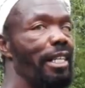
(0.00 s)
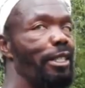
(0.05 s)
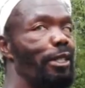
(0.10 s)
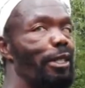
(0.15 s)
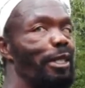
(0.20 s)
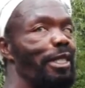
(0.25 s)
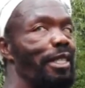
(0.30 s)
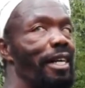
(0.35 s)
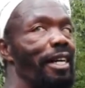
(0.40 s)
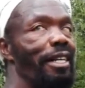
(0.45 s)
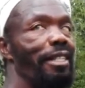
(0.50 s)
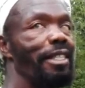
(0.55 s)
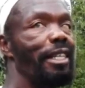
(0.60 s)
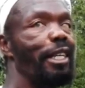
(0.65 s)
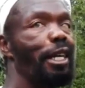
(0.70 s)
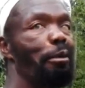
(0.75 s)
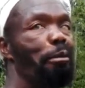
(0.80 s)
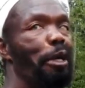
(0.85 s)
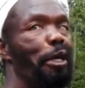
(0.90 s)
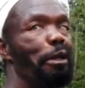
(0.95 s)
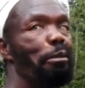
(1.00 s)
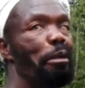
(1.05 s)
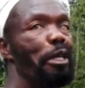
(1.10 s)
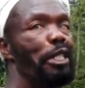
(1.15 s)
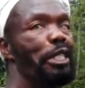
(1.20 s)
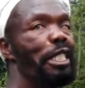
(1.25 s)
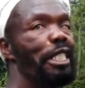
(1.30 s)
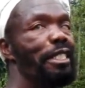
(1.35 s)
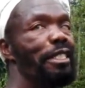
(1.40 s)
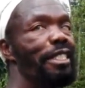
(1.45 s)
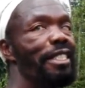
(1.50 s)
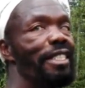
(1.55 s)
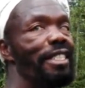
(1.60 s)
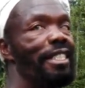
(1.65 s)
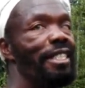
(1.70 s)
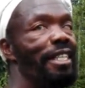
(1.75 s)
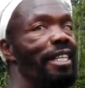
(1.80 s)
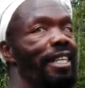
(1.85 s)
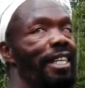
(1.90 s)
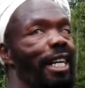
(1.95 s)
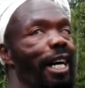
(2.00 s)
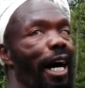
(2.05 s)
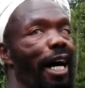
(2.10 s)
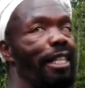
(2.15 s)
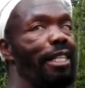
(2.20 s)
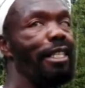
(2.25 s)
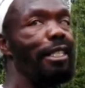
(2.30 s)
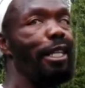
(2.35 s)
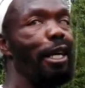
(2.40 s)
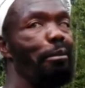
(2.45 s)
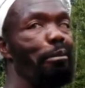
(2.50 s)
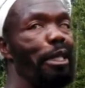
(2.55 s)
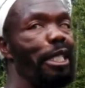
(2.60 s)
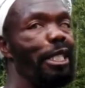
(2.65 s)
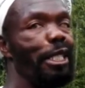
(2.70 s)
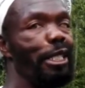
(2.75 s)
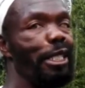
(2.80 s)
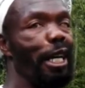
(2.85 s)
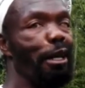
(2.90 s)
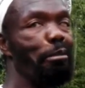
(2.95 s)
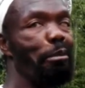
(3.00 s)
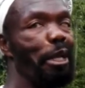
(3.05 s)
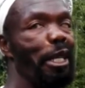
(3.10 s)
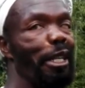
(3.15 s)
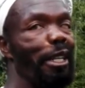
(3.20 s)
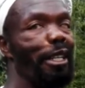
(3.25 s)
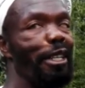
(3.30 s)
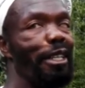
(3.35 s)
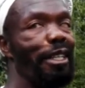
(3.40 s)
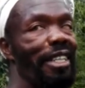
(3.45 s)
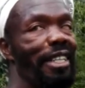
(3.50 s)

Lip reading: I just think about the person and the number just appears.